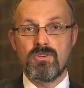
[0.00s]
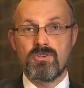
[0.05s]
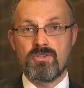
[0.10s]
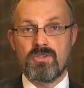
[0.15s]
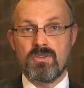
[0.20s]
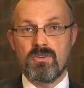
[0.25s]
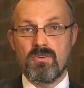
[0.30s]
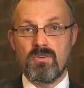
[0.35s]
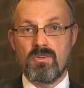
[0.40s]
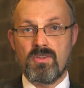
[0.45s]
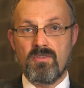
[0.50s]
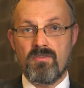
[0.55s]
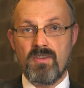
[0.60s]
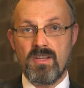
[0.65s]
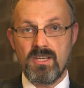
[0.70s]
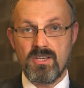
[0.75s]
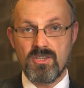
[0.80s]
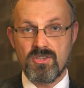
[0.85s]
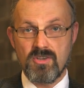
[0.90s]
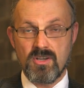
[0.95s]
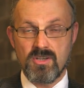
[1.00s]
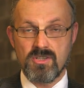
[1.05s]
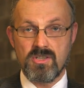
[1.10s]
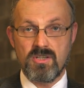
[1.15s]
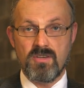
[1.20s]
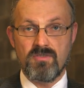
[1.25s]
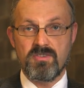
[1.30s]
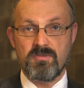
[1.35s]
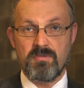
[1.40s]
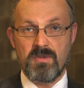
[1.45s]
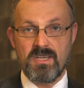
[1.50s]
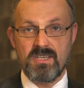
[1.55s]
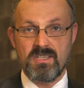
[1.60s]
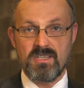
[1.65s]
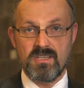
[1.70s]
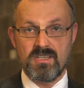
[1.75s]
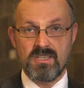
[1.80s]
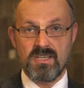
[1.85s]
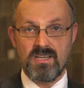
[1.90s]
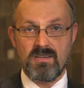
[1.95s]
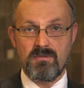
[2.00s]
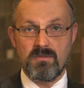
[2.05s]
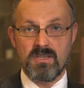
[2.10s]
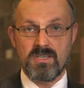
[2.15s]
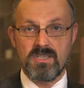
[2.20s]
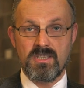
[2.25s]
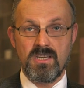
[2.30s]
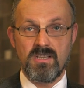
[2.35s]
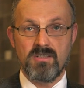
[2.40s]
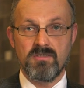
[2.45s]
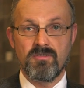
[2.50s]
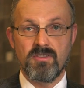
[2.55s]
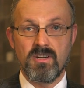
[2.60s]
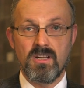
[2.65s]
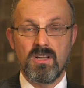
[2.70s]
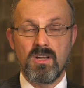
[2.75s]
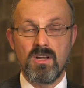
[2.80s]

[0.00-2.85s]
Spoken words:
to the very structure of space and time itself,